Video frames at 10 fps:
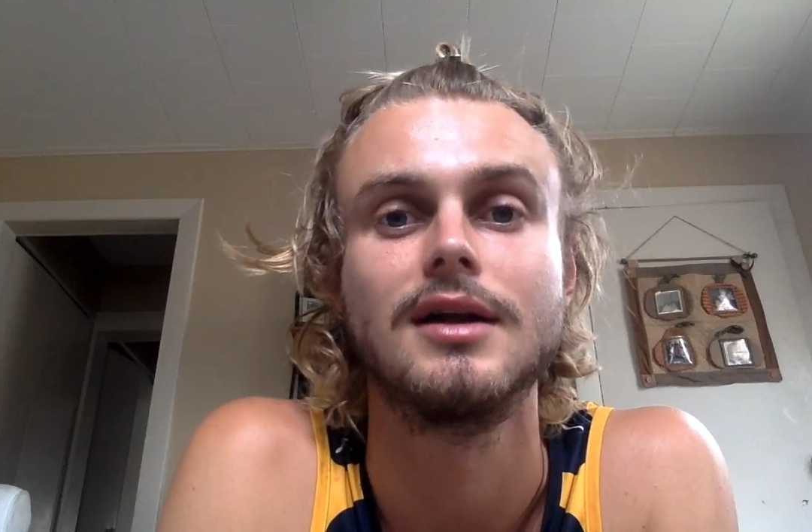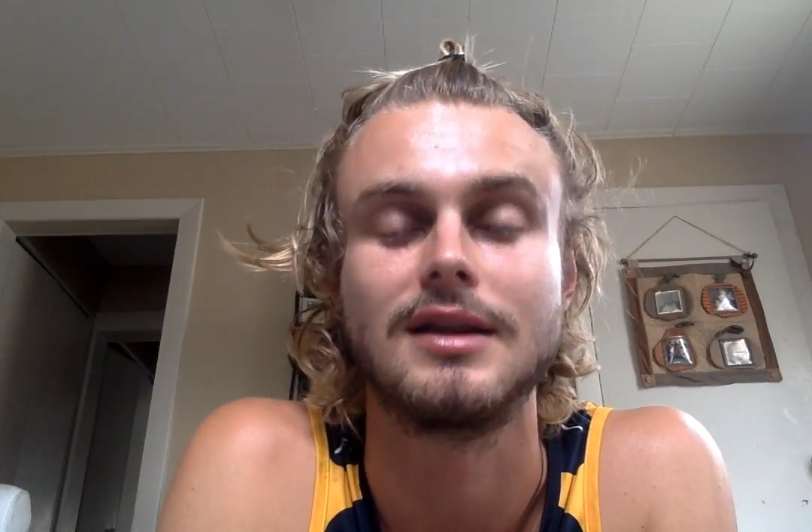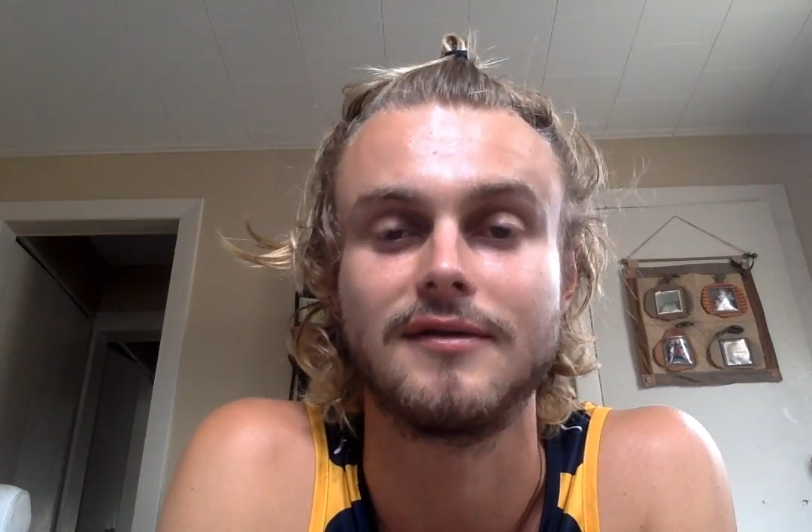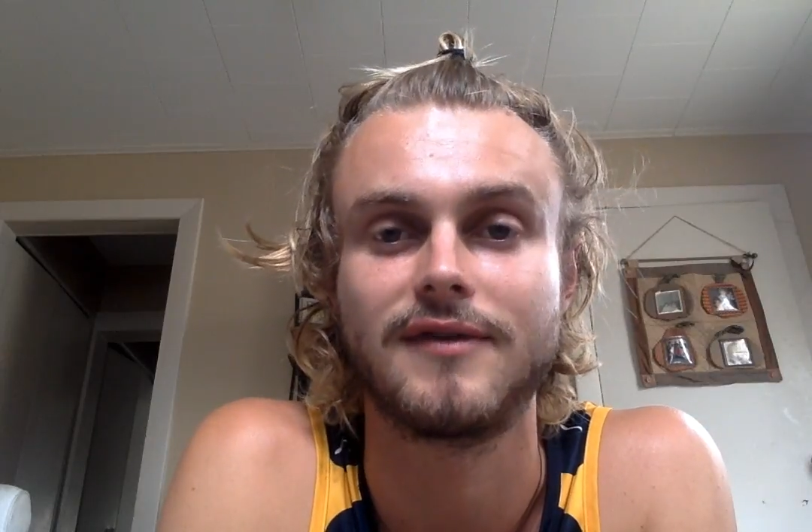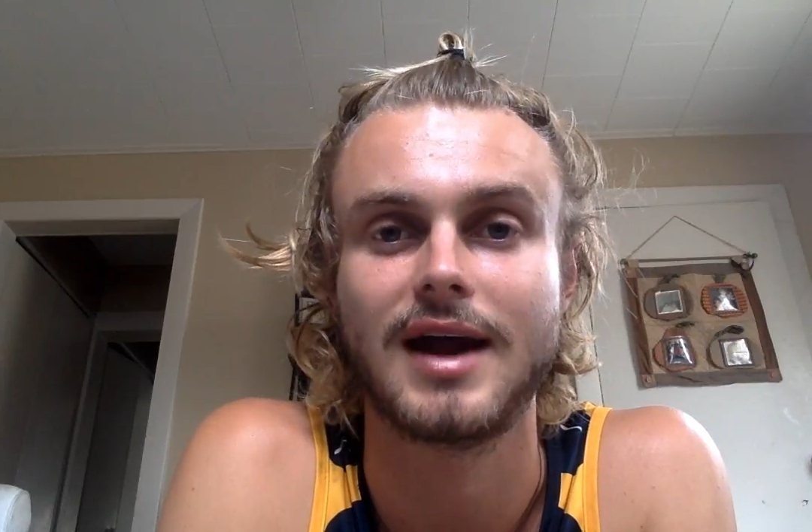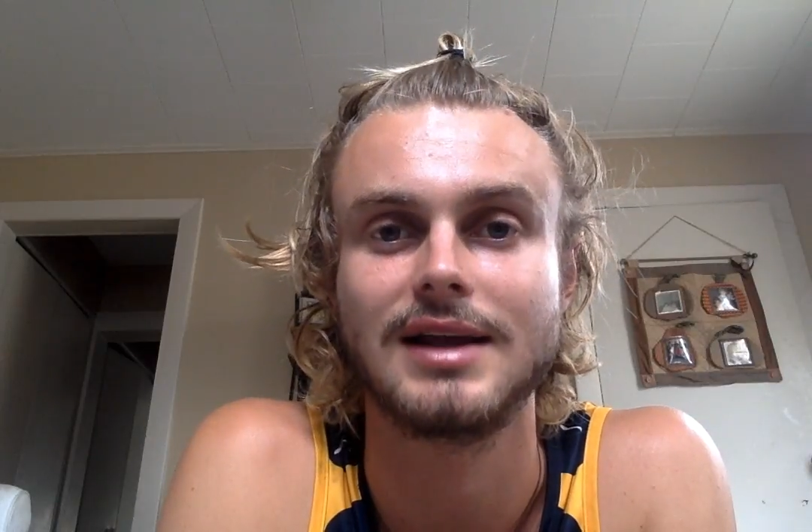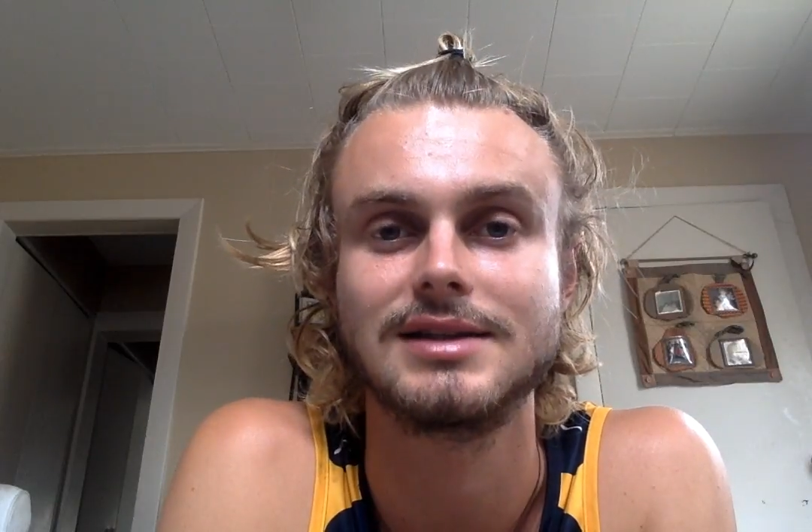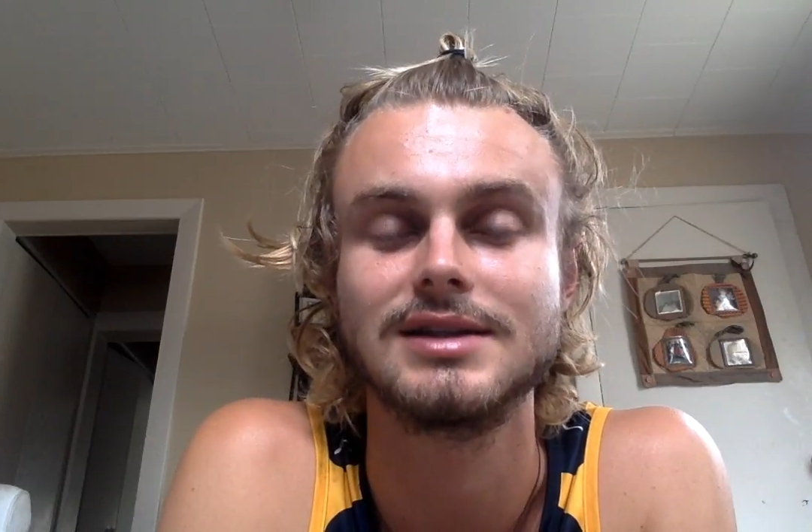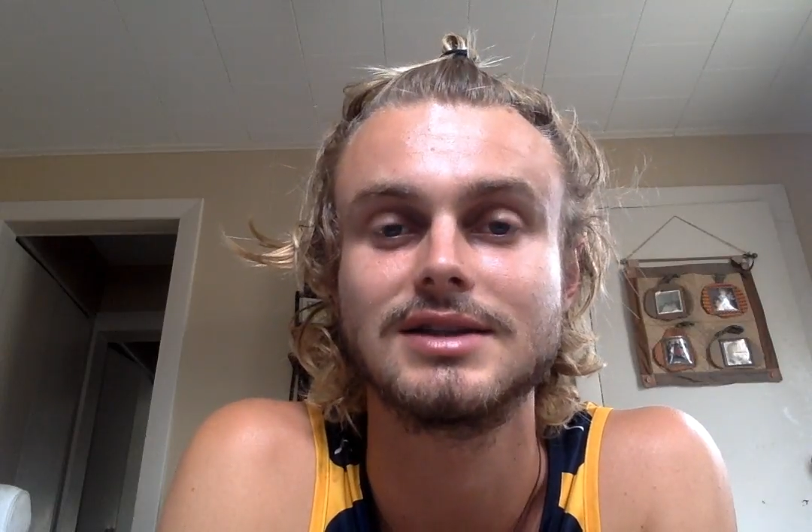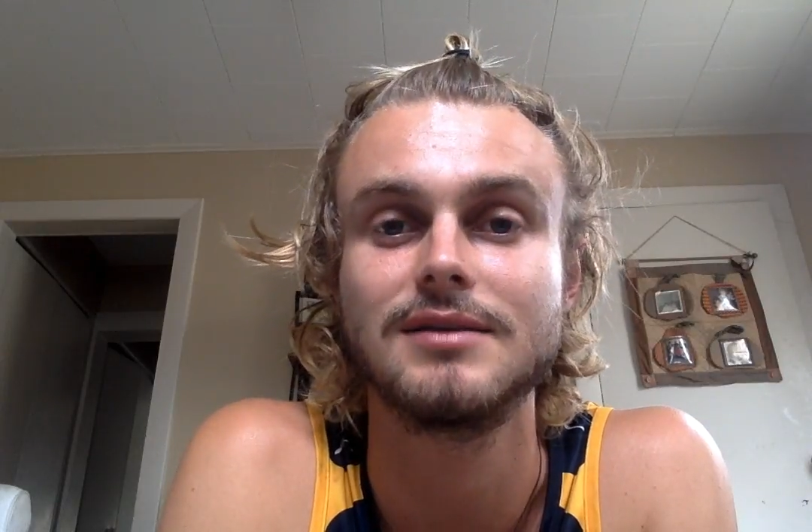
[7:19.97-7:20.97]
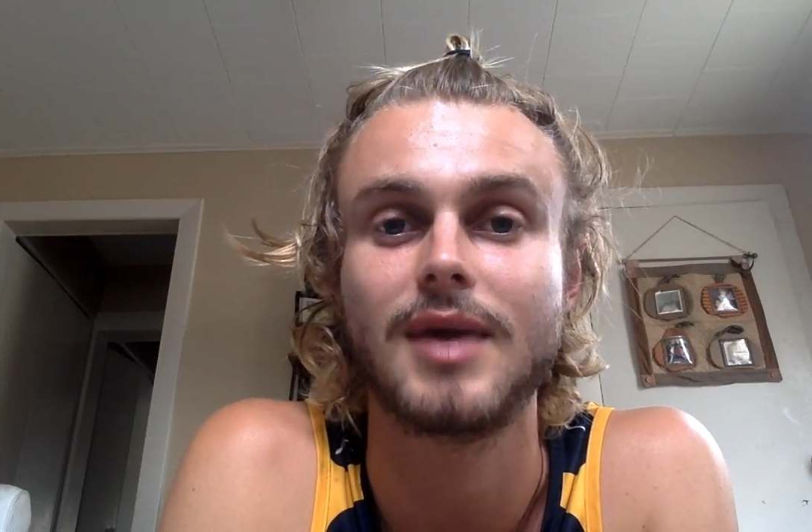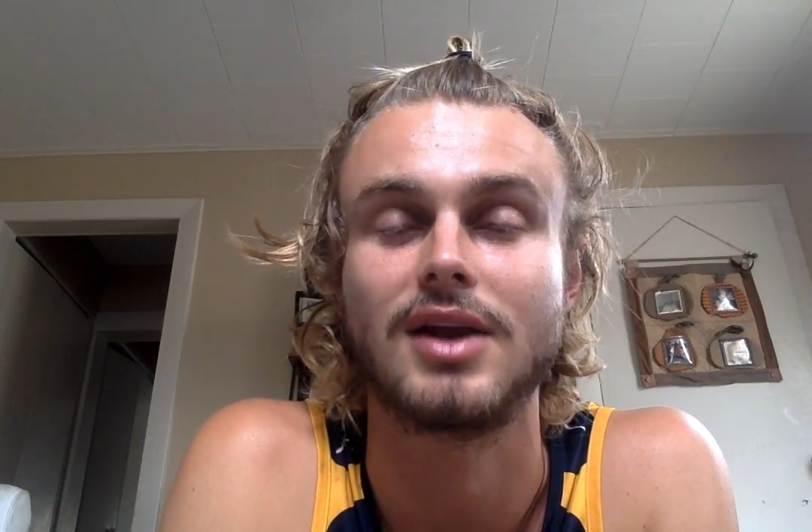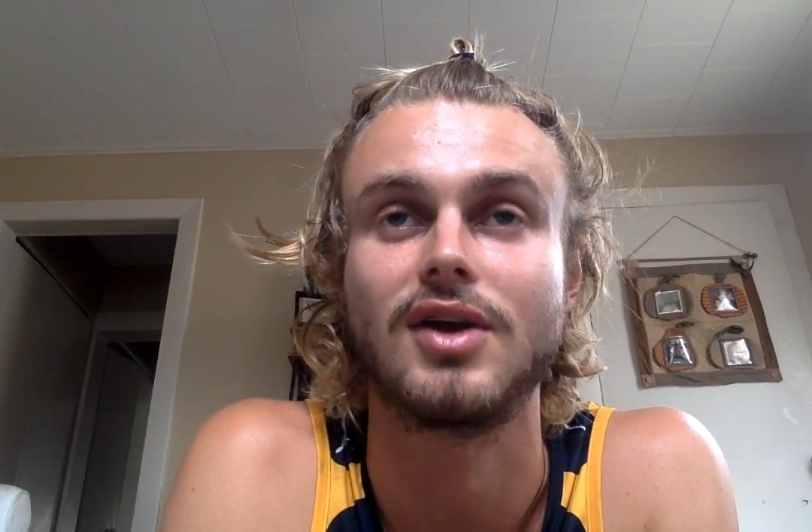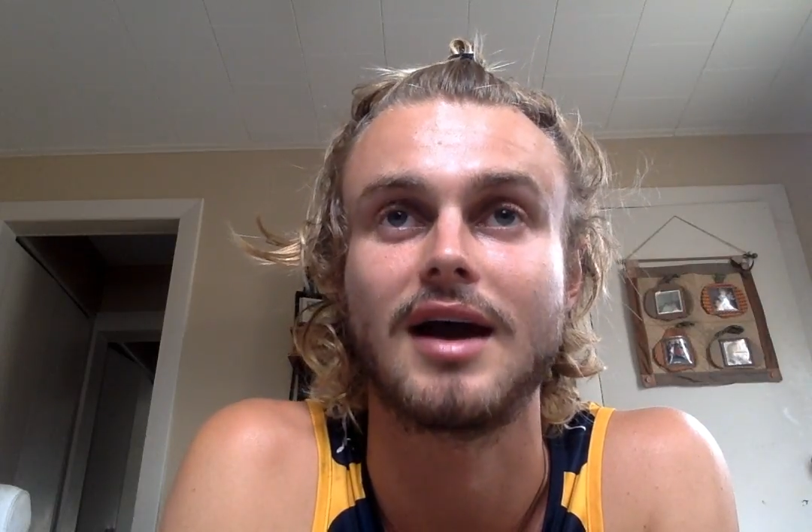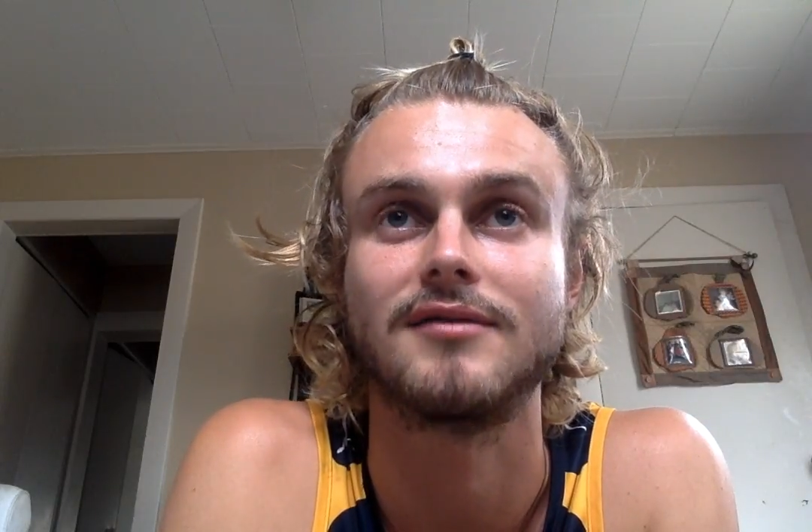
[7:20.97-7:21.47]
lymphatic system
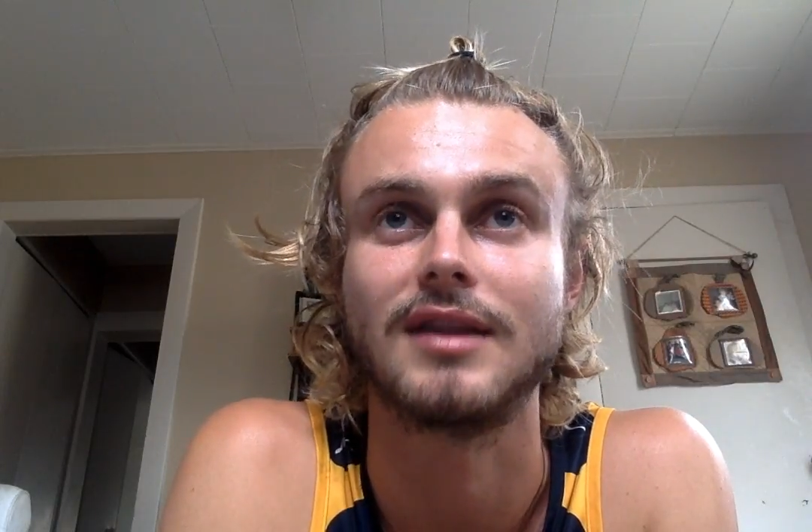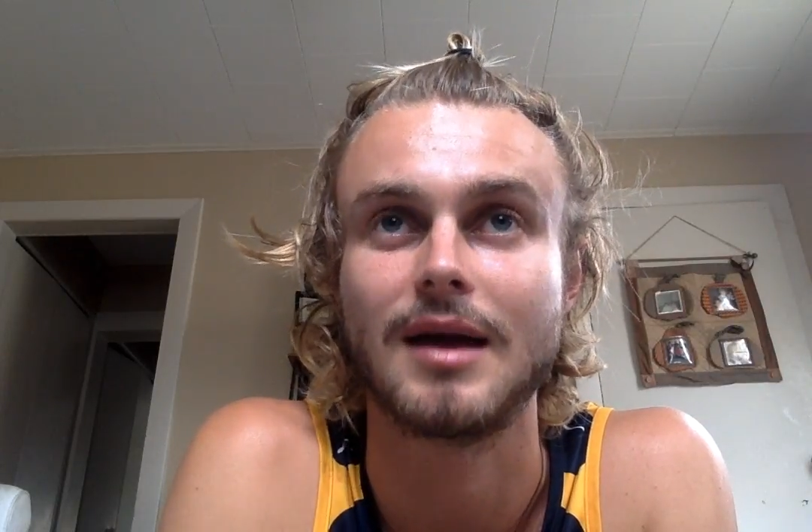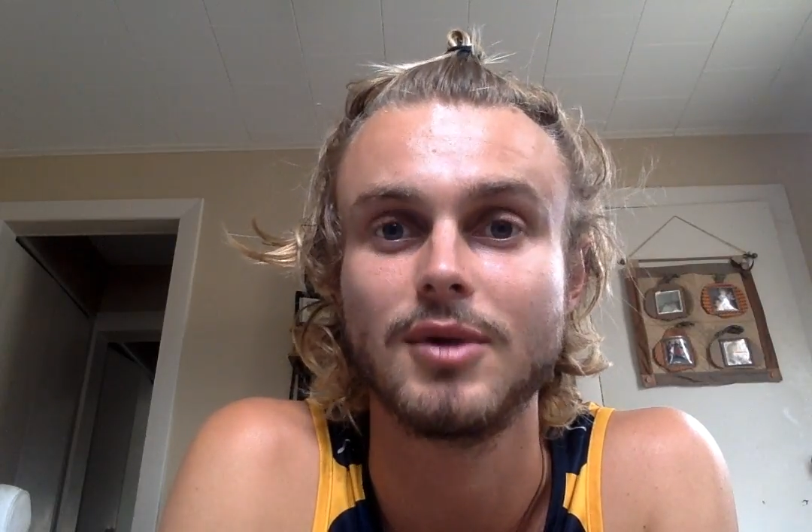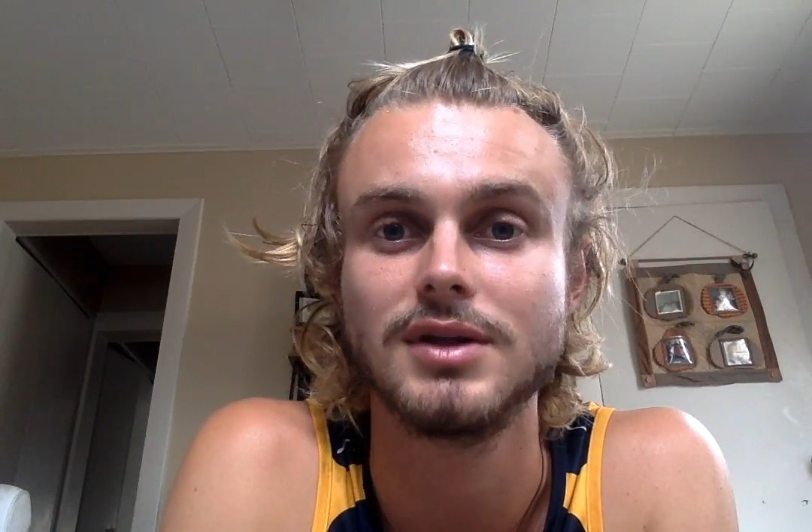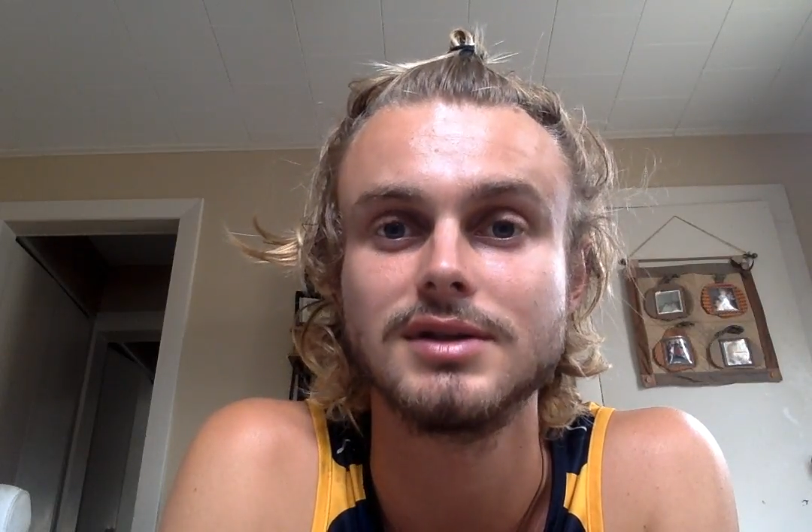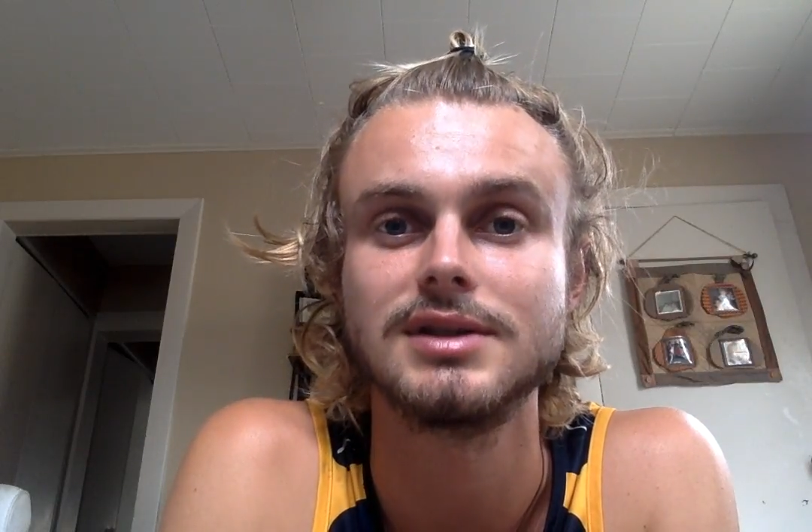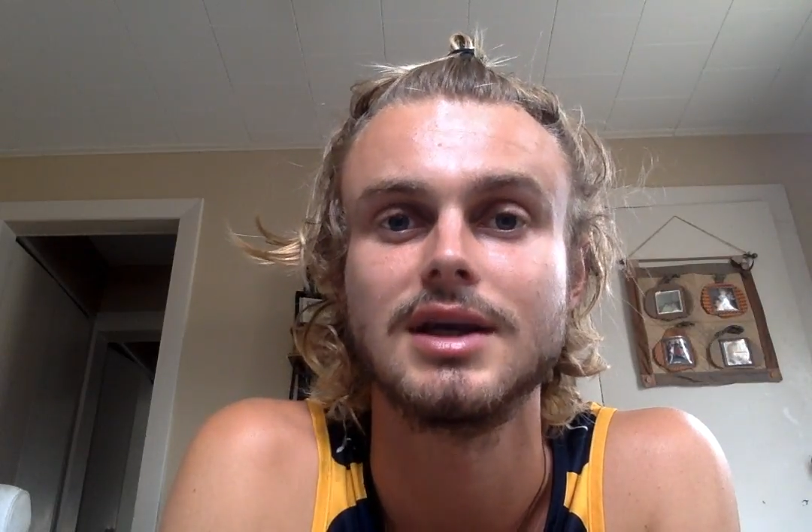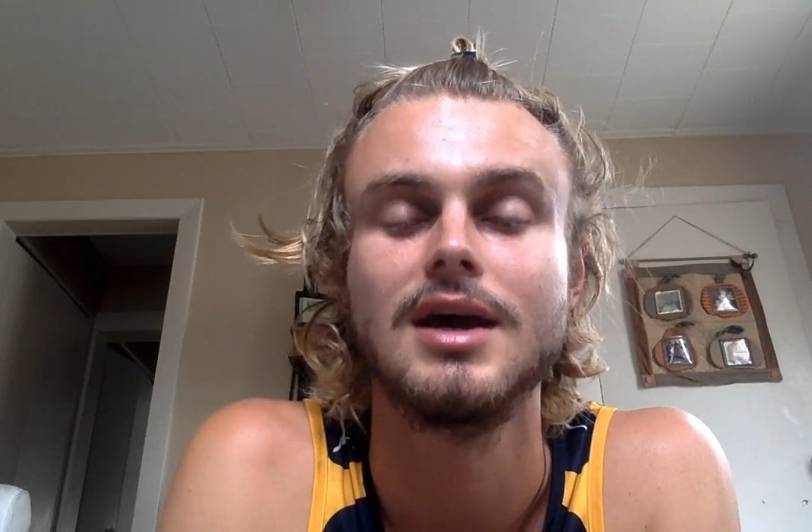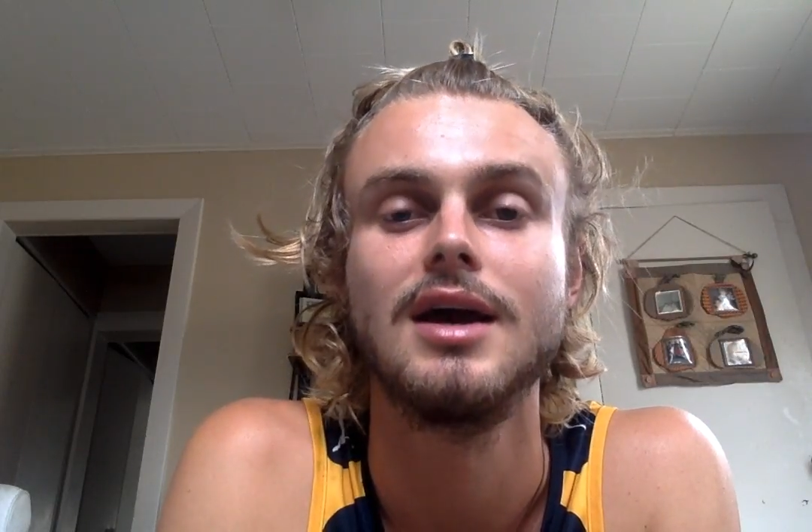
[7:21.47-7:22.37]
and you have lemons,